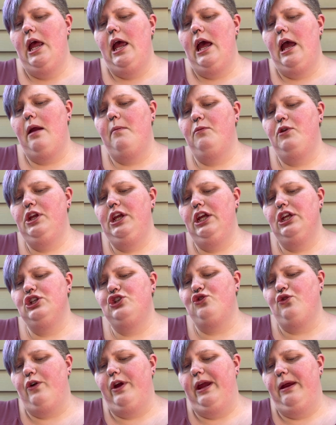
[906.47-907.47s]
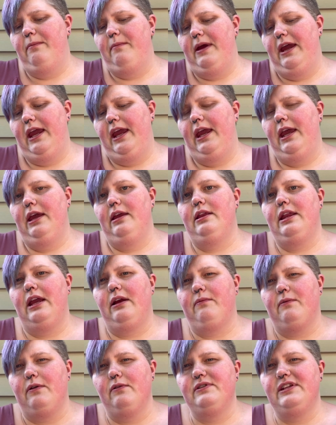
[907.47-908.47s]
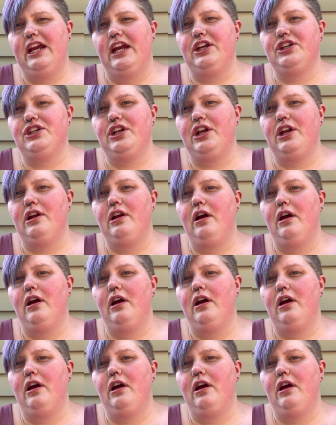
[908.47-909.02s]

I'm really enjoying my like rotation